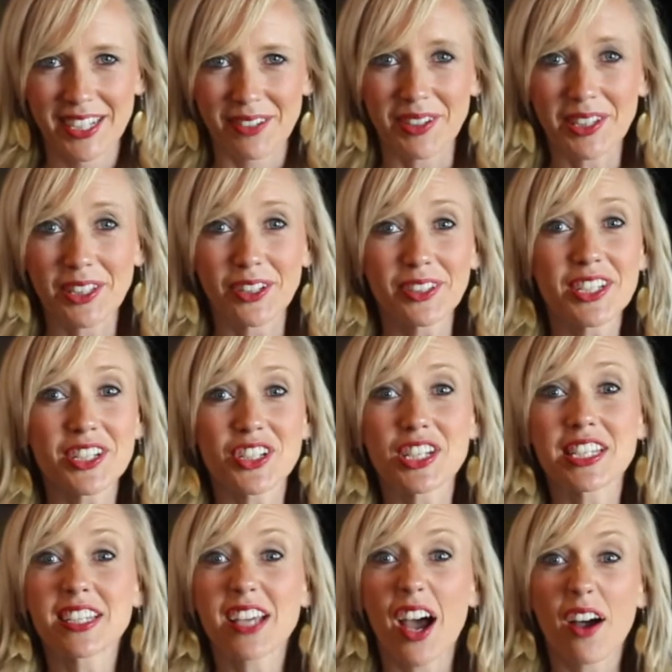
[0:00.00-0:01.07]
We learn that
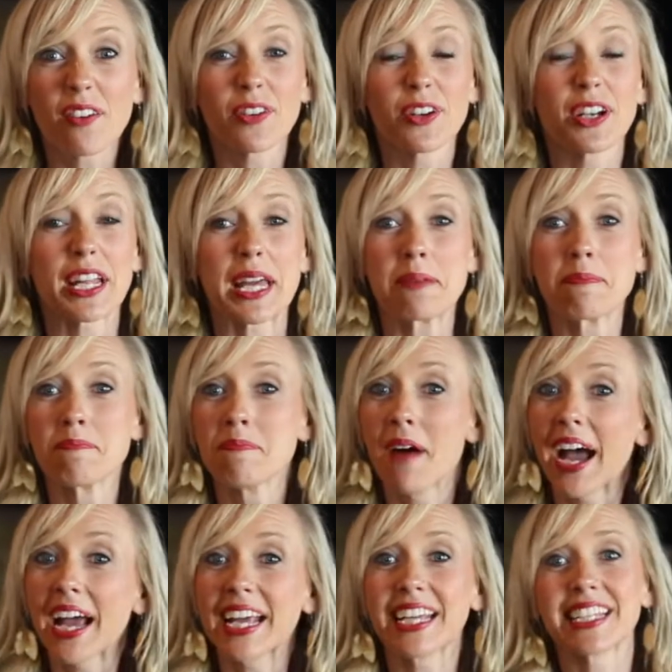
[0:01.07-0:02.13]
she's covered in
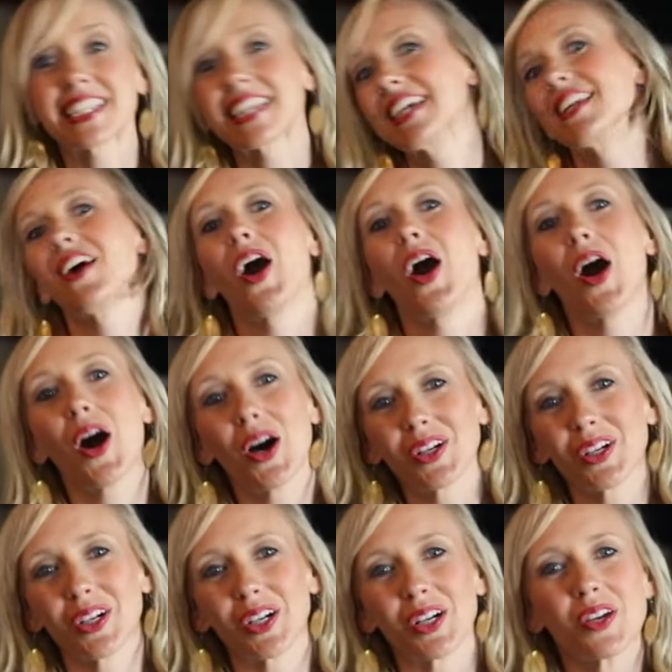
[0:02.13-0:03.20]
might and
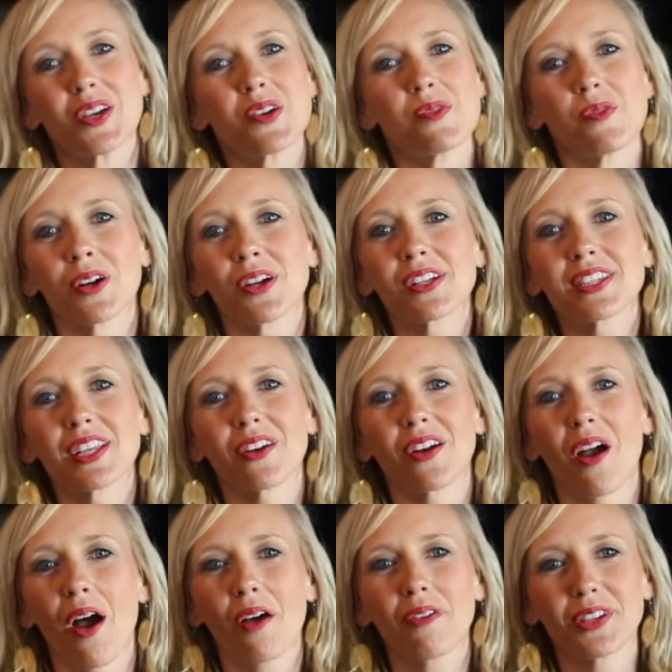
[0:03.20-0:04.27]
honor, words that are
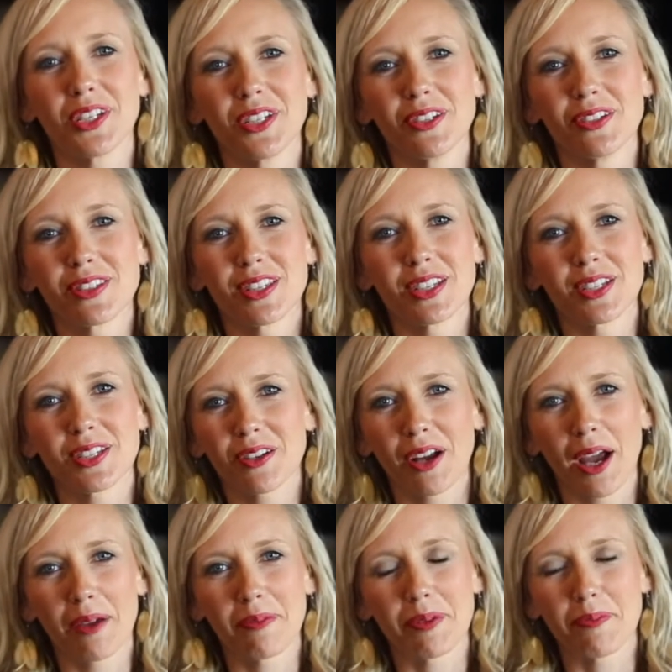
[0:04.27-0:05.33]
often used to
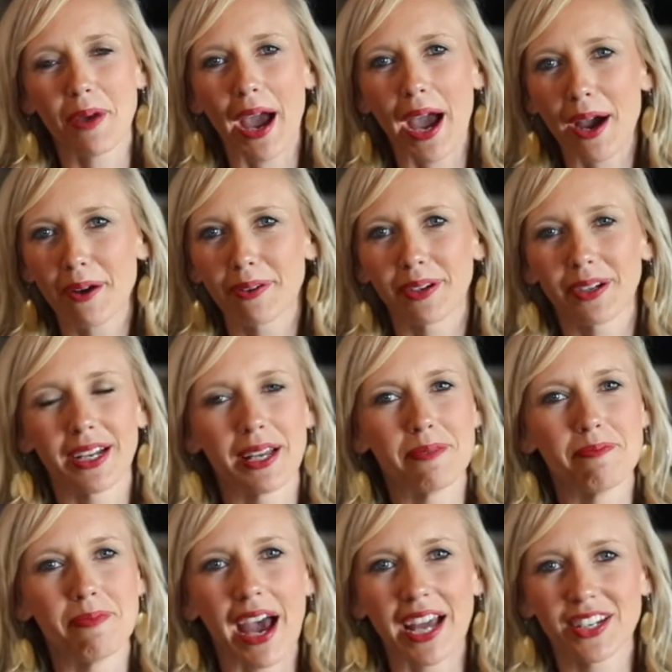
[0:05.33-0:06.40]
describe the power
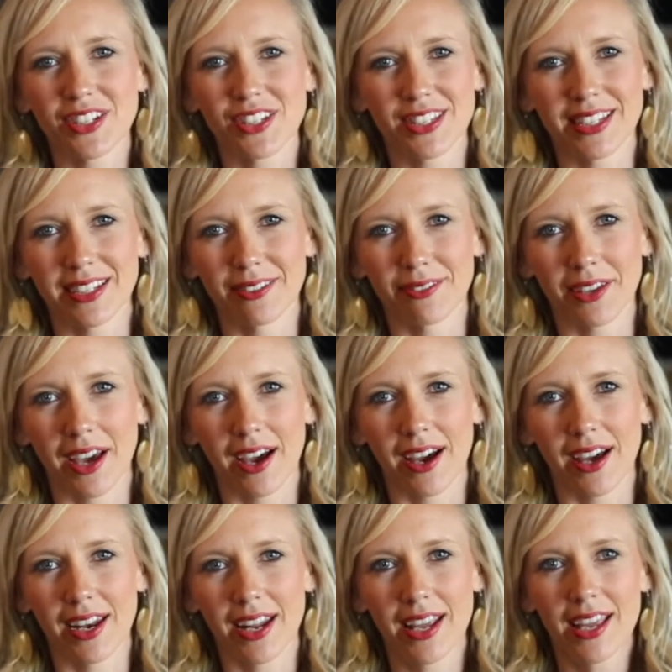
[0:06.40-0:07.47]
and majesty of
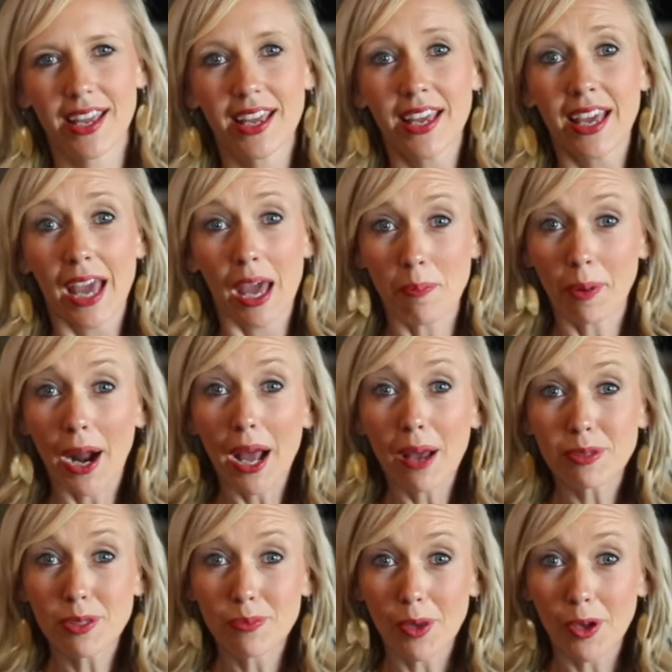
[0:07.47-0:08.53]
God. And
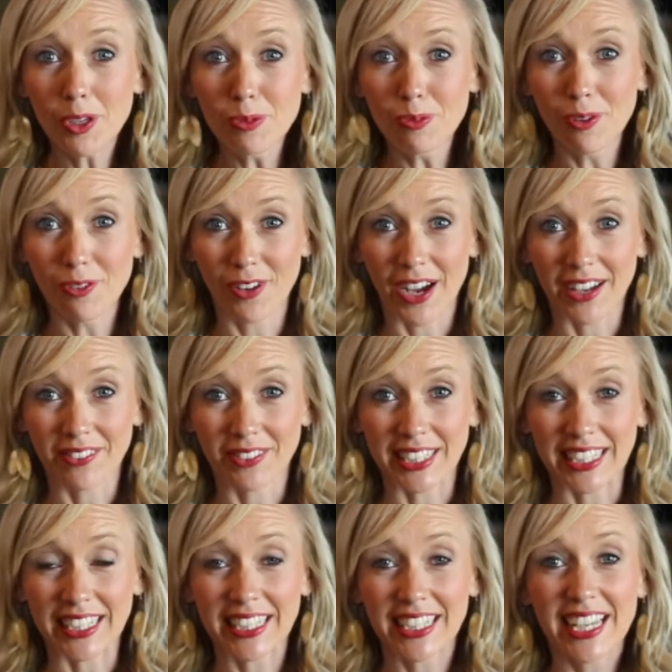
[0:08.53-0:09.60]
perhaps most
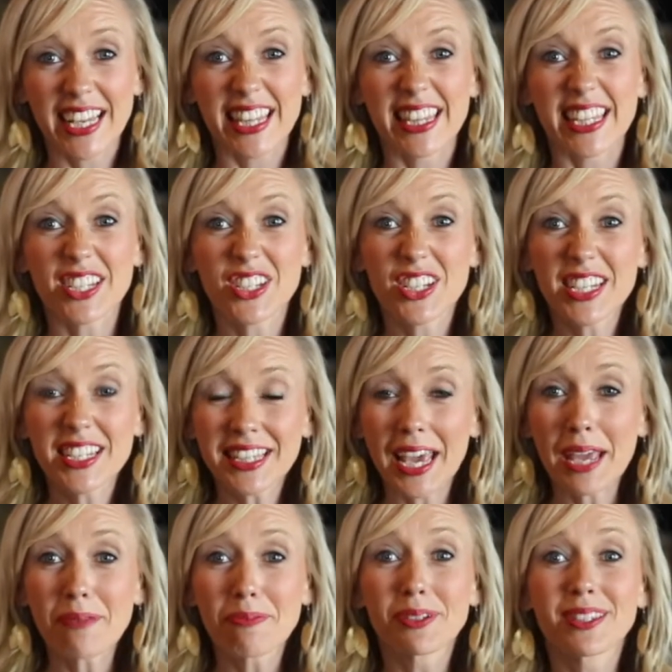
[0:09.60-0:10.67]
profoundly, that she's
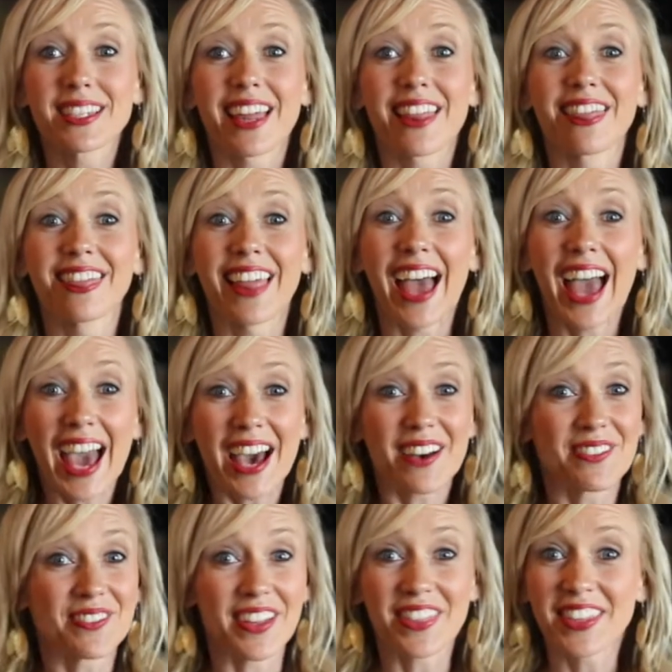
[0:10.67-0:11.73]
able to
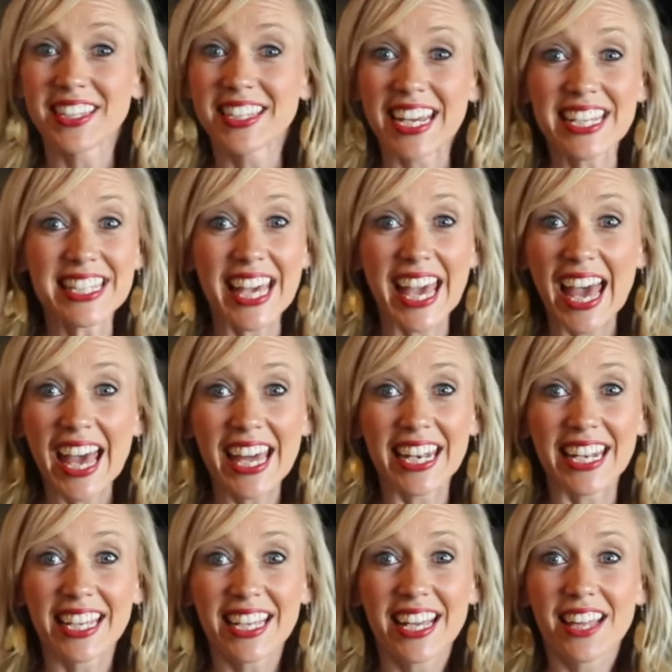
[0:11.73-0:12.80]
laugh at the days
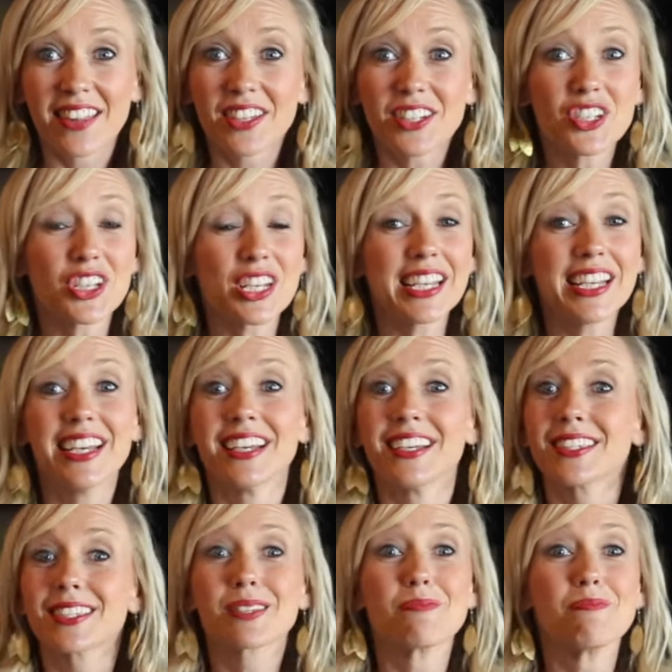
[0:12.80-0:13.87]
ahead, that she
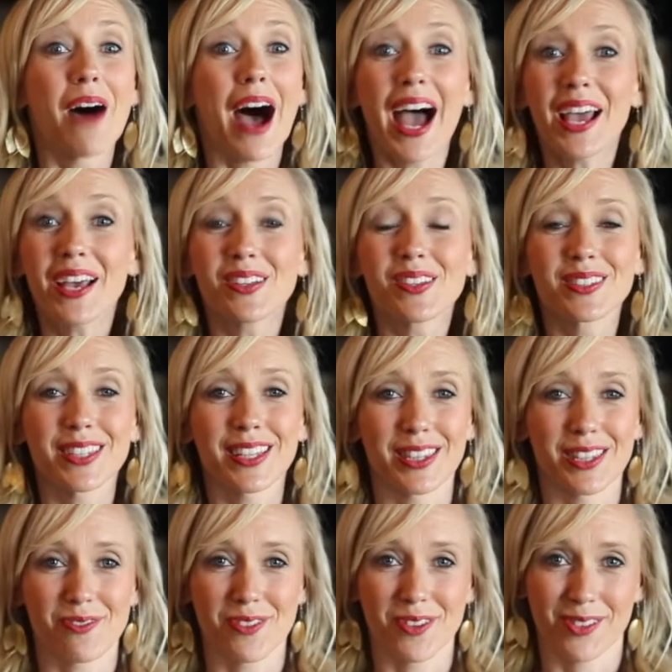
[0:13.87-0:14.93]
smiles at
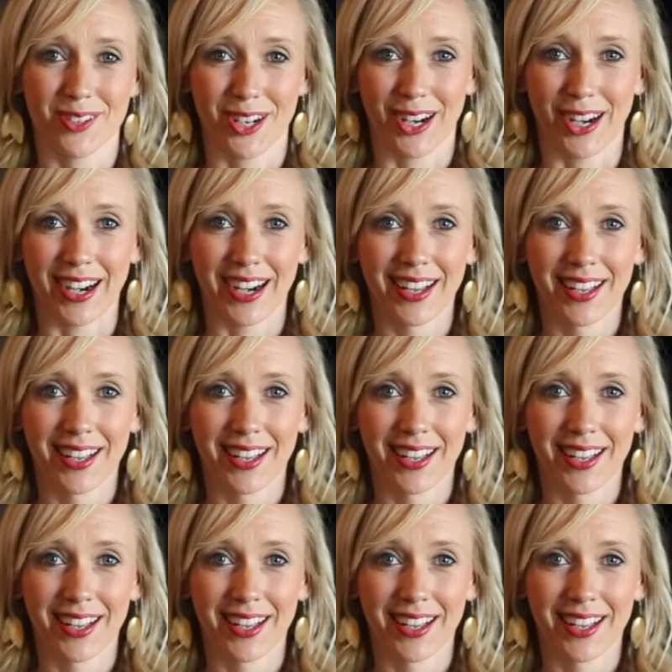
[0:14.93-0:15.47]
the future.